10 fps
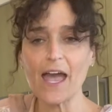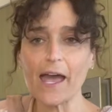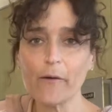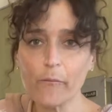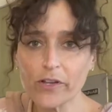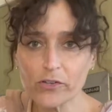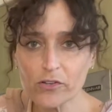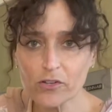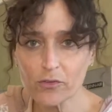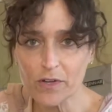And when you
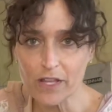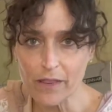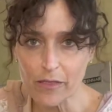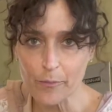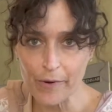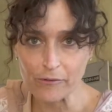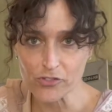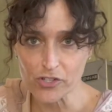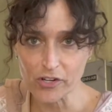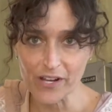cook with brown
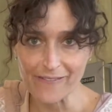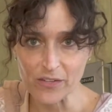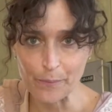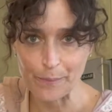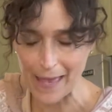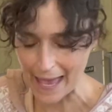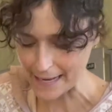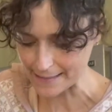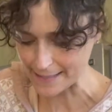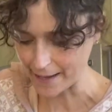sugar, you have to pat
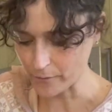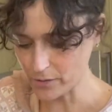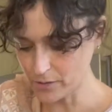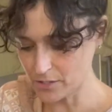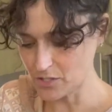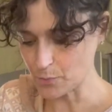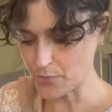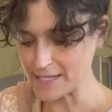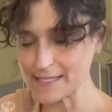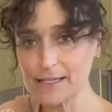it down,
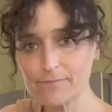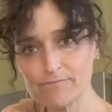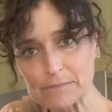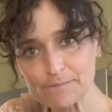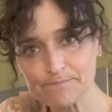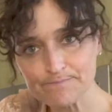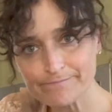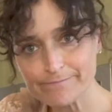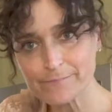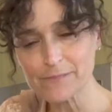press it.
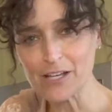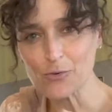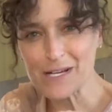Otherwise